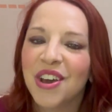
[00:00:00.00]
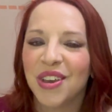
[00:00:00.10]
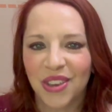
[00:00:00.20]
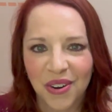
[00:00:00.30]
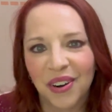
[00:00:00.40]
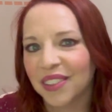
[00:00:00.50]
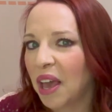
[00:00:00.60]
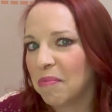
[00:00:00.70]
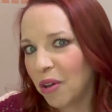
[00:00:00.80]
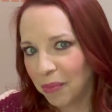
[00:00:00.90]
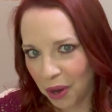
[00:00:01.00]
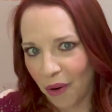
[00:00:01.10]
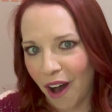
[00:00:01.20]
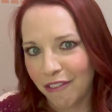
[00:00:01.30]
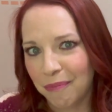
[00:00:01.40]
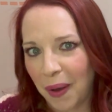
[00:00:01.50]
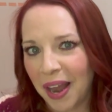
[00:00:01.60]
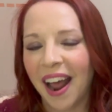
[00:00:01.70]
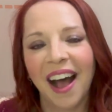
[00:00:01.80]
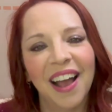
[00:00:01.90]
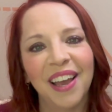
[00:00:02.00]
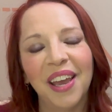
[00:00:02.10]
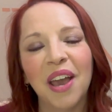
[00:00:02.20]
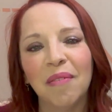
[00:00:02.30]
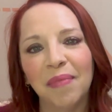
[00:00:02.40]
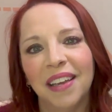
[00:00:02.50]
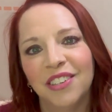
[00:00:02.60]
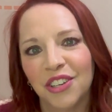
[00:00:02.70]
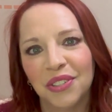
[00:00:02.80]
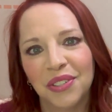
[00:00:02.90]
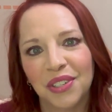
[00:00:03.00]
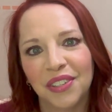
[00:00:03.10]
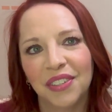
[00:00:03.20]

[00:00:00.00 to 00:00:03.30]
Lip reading: your light bulb go off, but I am just